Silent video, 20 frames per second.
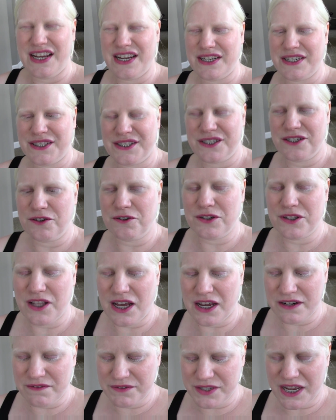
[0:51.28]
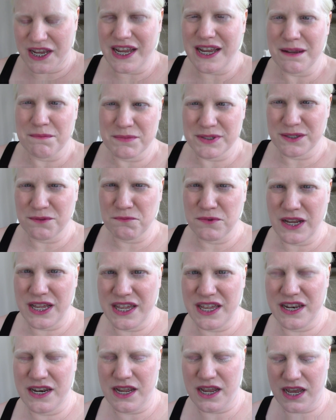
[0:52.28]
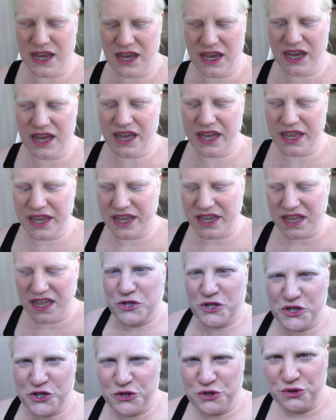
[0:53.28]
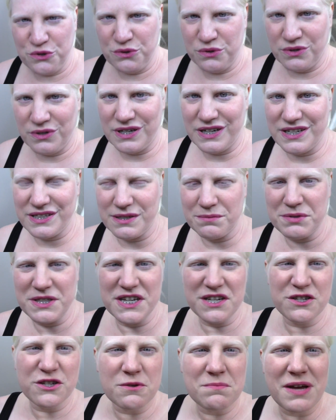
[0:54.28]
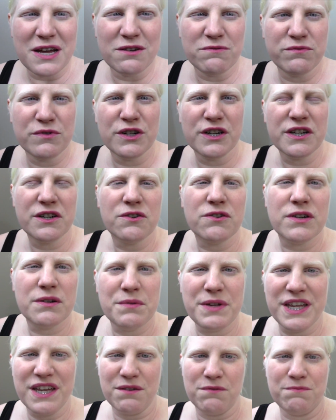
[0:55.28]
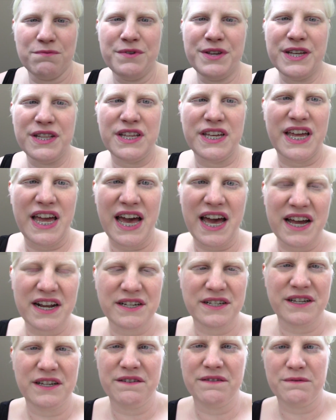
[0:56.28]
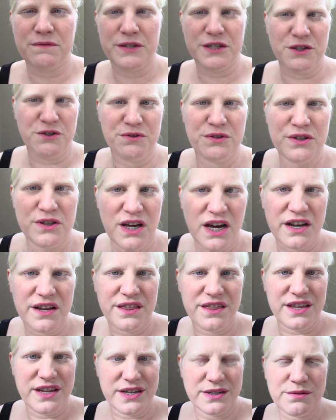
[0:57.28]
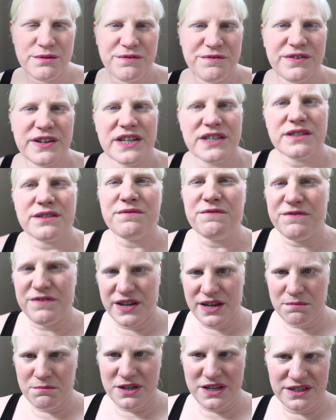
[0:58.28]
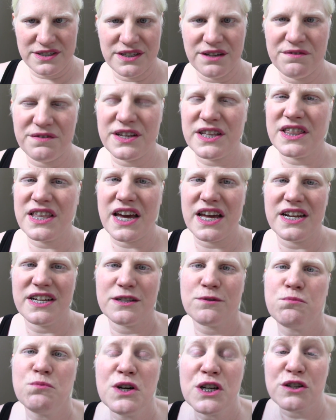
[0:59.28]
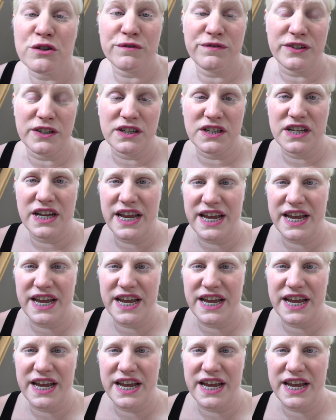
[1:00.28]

And so a lot of times when I do a substantial amount of work or we get really active, we do a lot of things with friends and family and stuff like that, it's wonderful.